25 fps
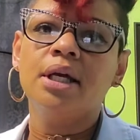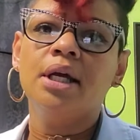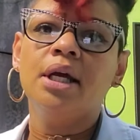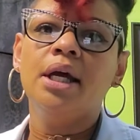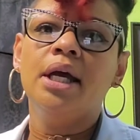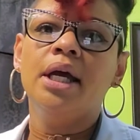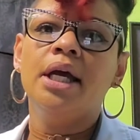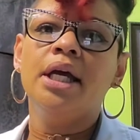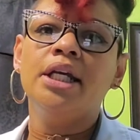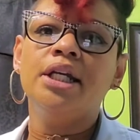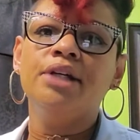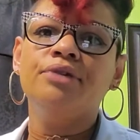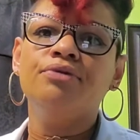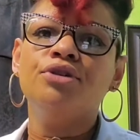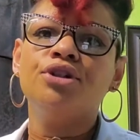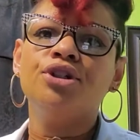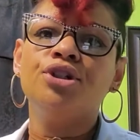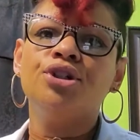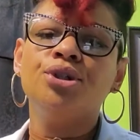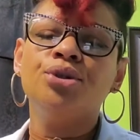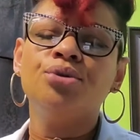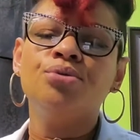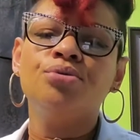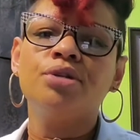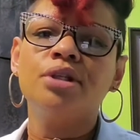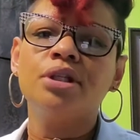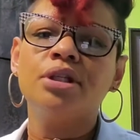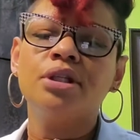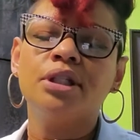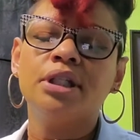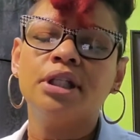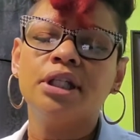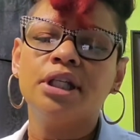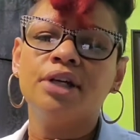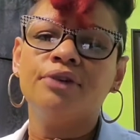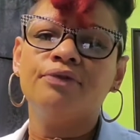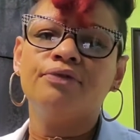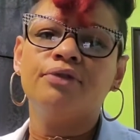and it reduces
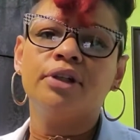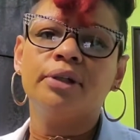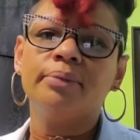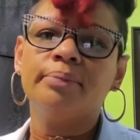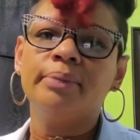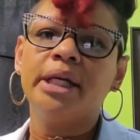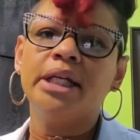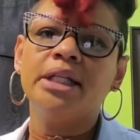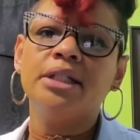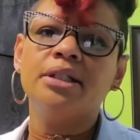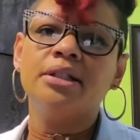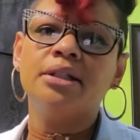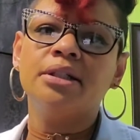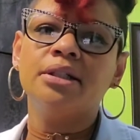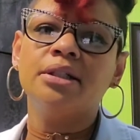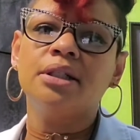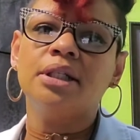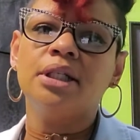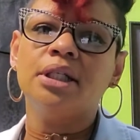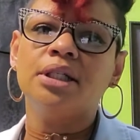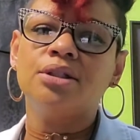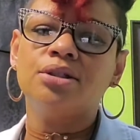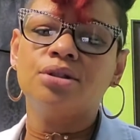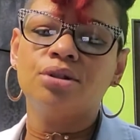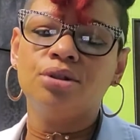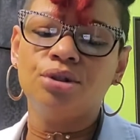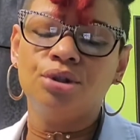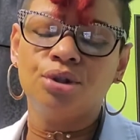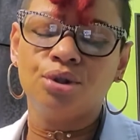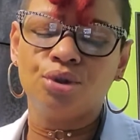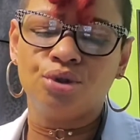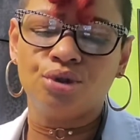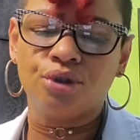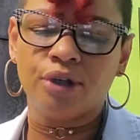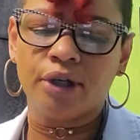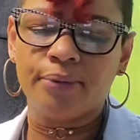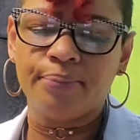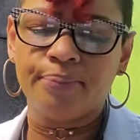the inflammation into your
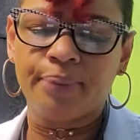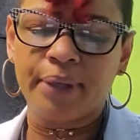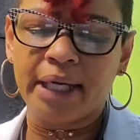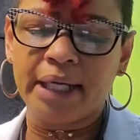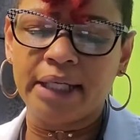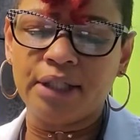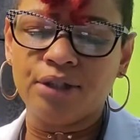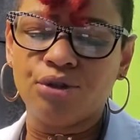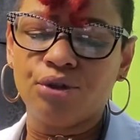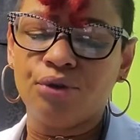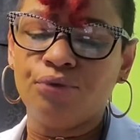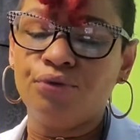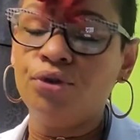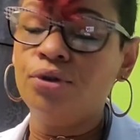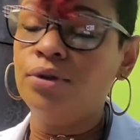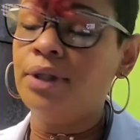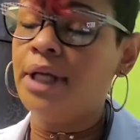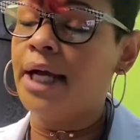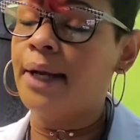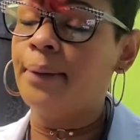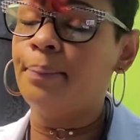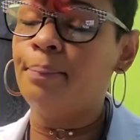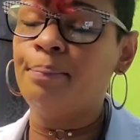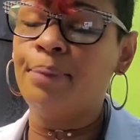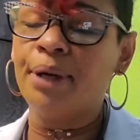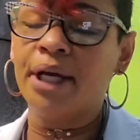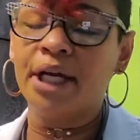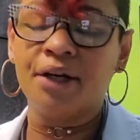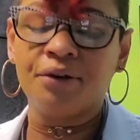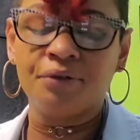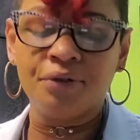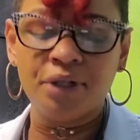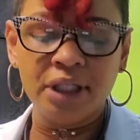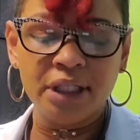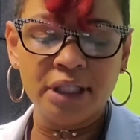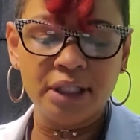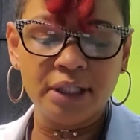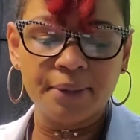joint pain. So if you like
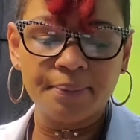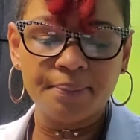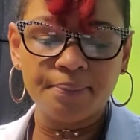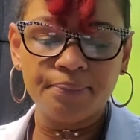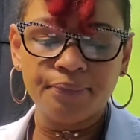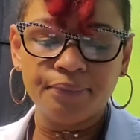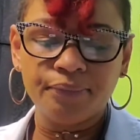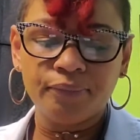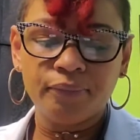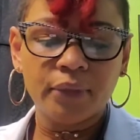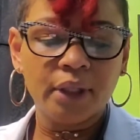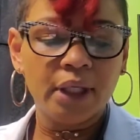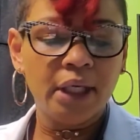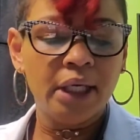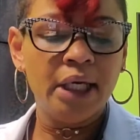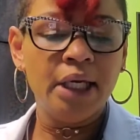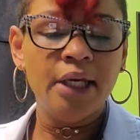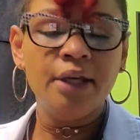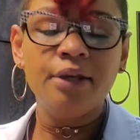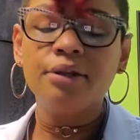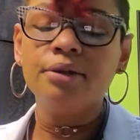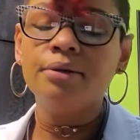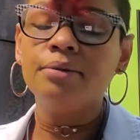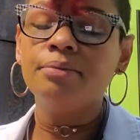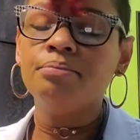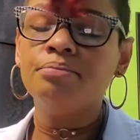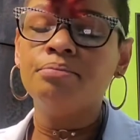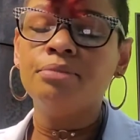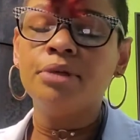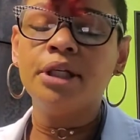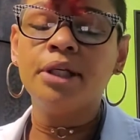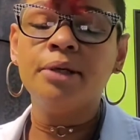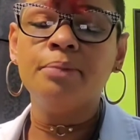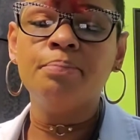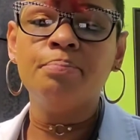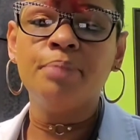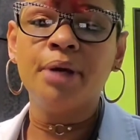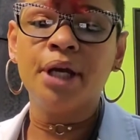berries, eat as many
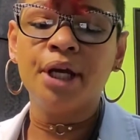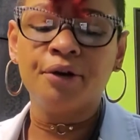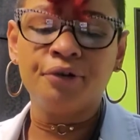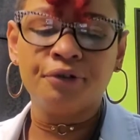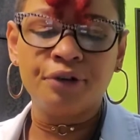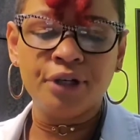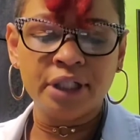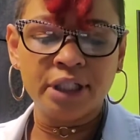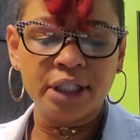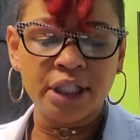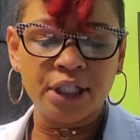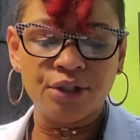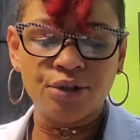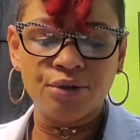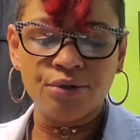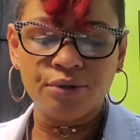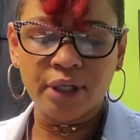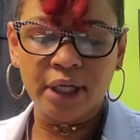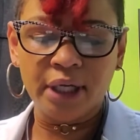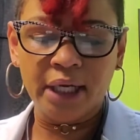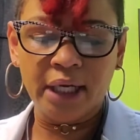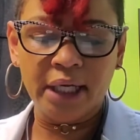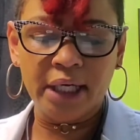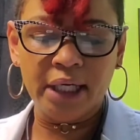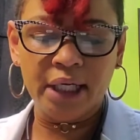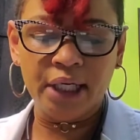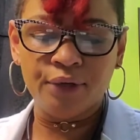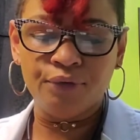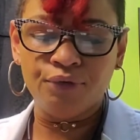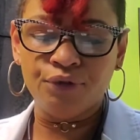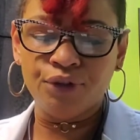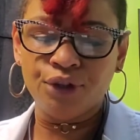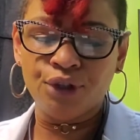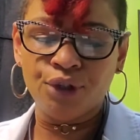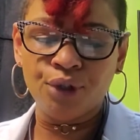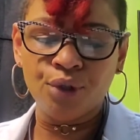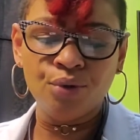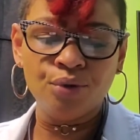berries as you can. It
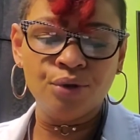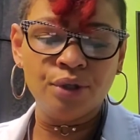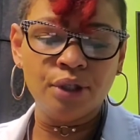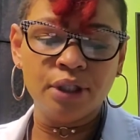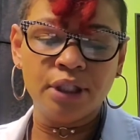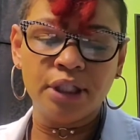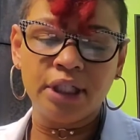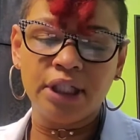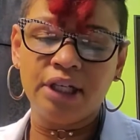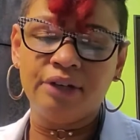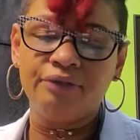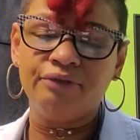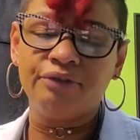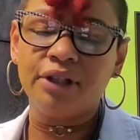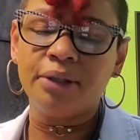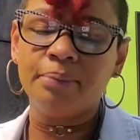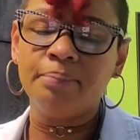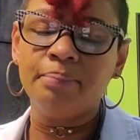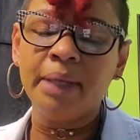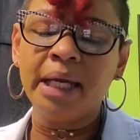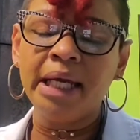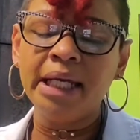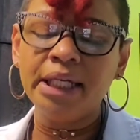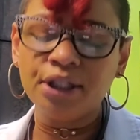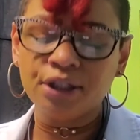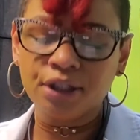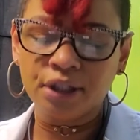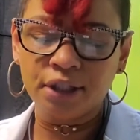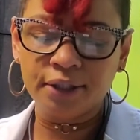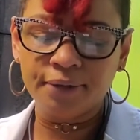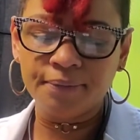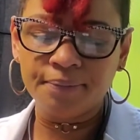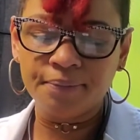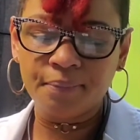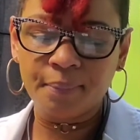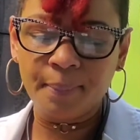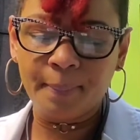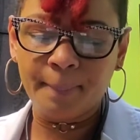reduces the
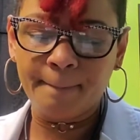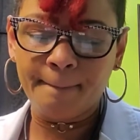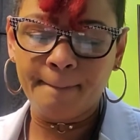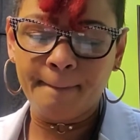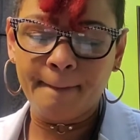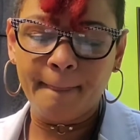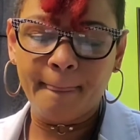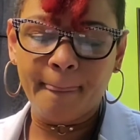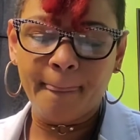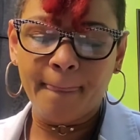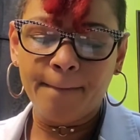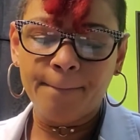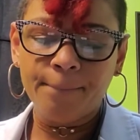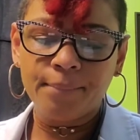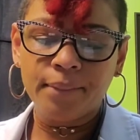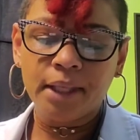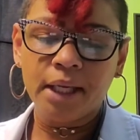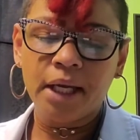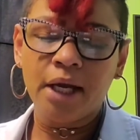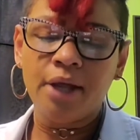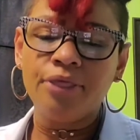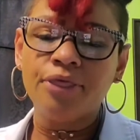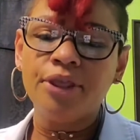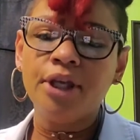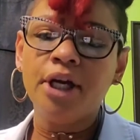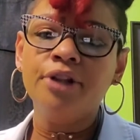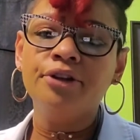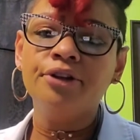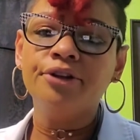inflammation. Another